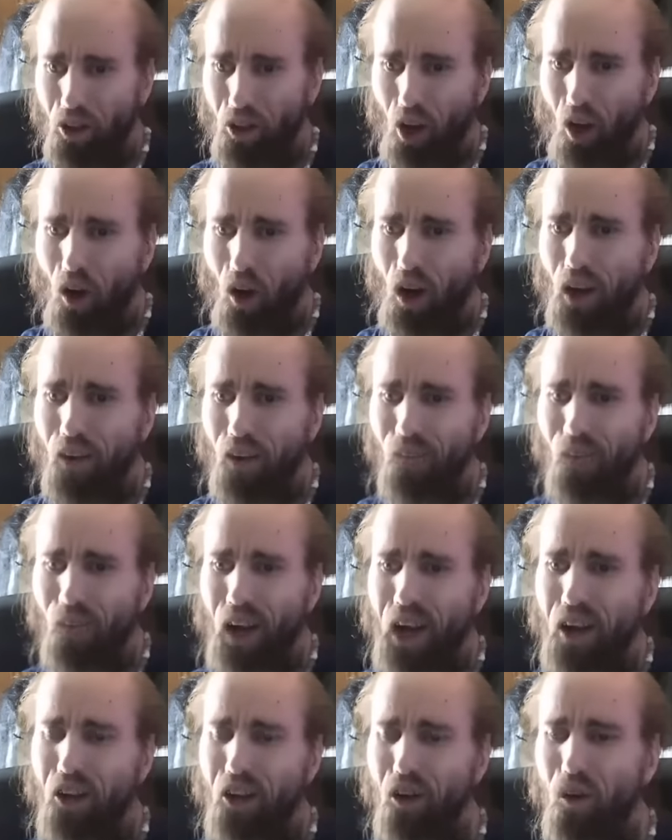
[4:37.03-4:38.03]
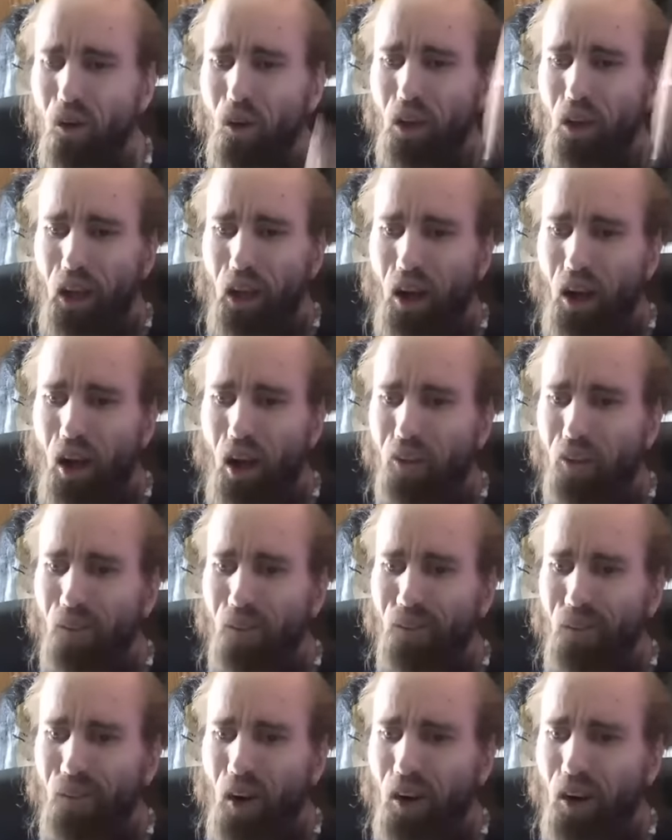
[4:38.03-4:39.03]
Don't like what I do? Get off
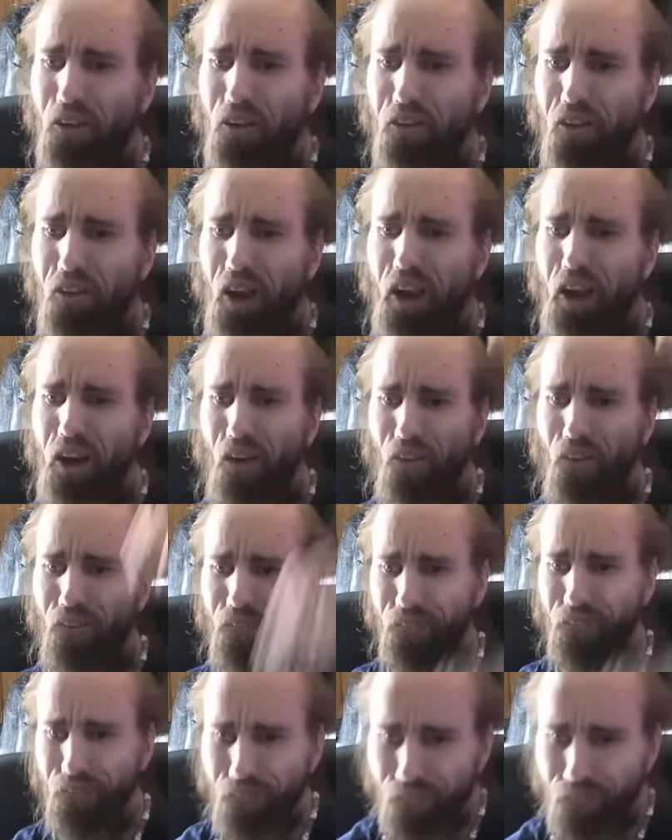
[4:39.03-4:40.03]
the fucking channel.